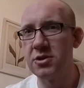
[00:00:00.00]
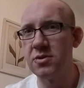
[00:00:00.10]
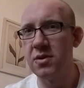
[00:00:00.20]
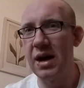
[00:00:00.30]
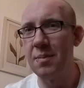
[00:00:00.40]

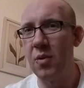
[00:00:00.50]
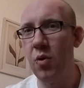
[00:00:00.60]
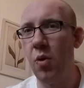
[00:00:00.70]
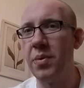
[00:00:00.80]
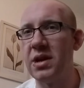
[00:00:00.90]
so I'm
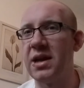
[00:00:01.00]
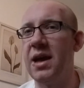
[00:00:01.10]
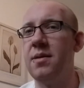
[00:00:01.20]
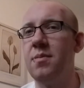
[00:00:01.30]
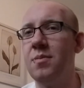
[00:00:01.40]
hoping to
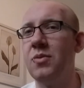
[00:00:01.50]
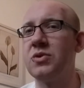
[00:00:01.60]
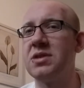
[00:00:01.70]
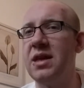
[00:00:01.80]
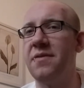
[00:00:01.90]
get
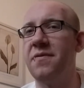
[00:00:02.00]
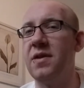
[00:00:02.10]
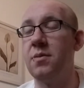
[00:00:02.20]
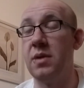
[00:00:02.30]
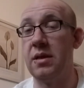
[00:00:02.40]
most of that finished.